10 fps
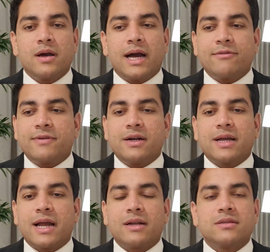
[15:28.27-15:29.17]
I felt
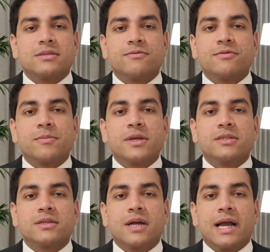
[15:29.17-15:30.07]
I had this
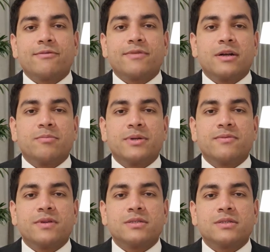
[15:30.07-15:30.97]
information. I felt
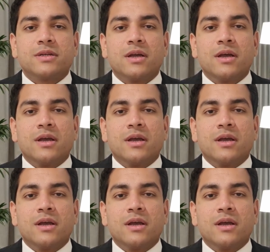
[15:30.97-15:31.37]
privileged,